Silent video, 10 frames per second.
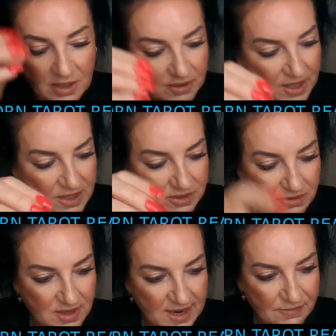Okay, so
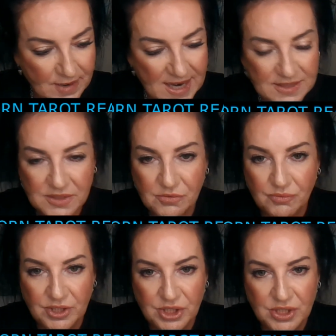that rags to
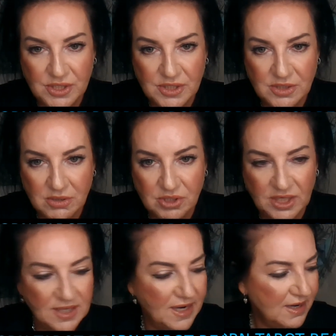riches, go
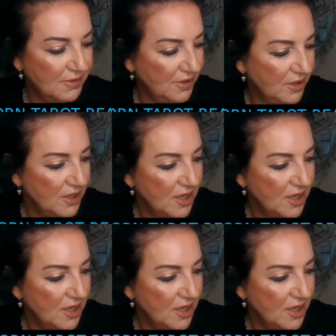check that out.